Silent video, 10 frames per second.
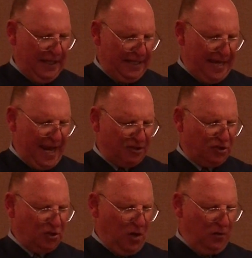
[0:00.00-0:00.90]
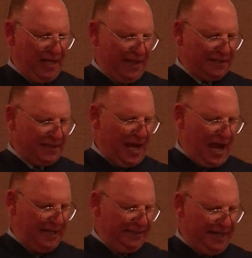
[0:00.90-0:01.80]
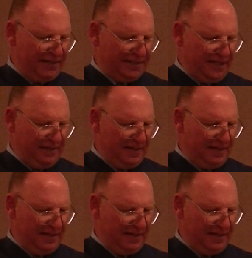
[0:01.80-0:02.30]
He has shown us kindness in